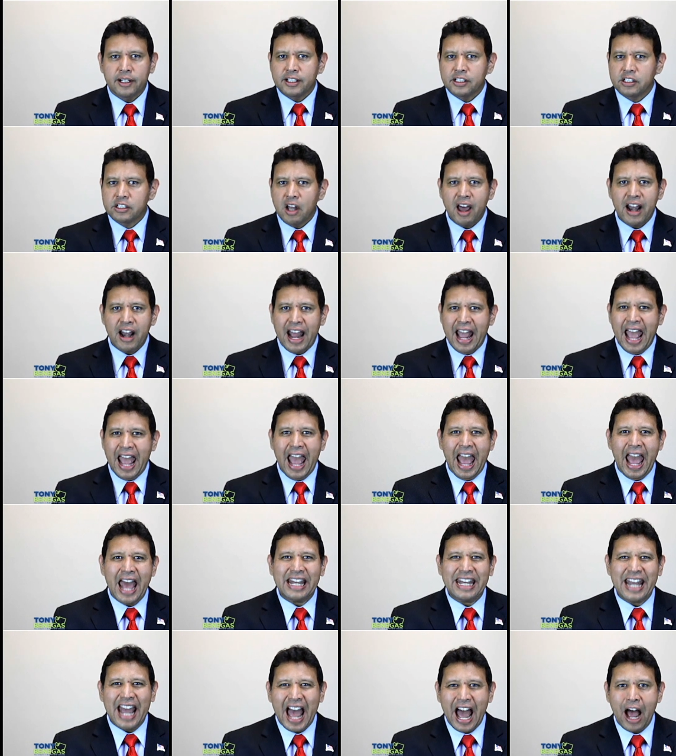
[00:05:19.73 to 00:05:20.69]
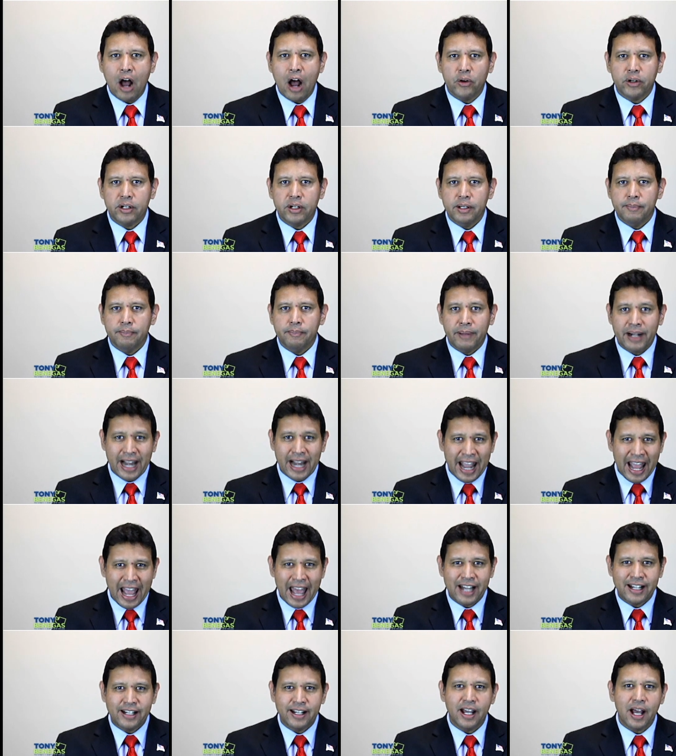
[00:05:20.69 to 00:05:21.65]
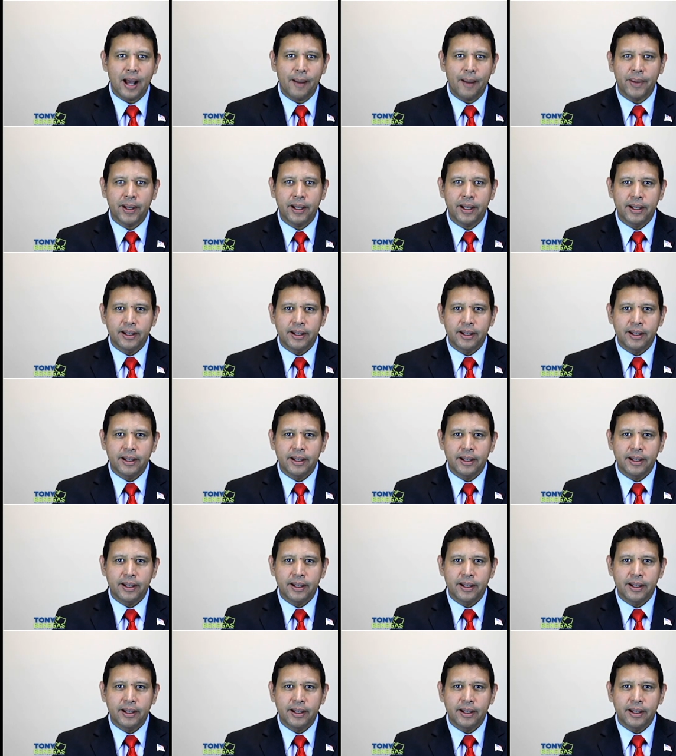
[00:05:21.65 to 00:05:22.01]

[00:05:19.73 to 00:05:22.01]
Not a handout, but a hand up.